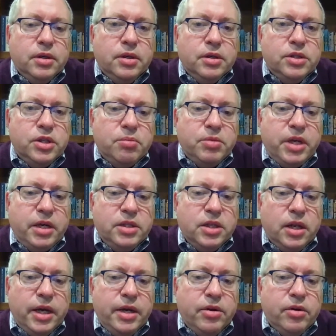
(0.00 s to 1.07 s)
Some days
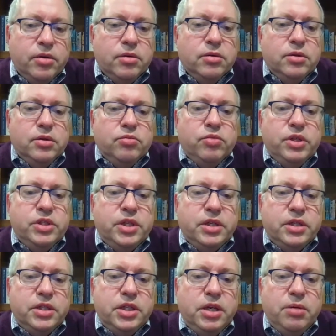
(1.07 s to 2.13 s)
later, we sent a
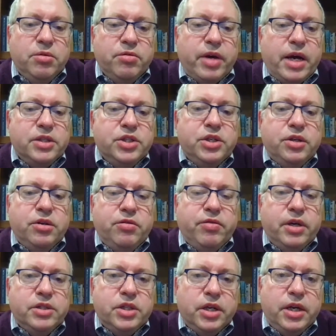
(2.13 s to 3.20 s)
team of accident
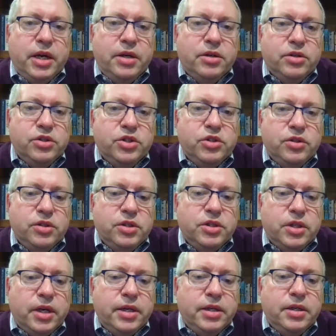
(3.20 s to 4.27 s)
investigators to the
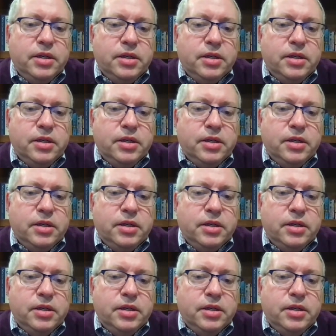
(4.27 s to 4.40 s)
site.